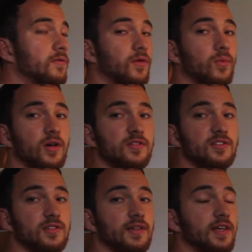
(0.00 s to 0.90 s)
For
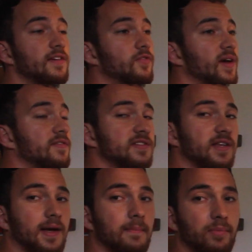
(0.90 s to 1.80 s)
once, if you have
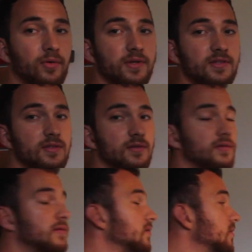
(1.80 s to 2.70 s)
sticking points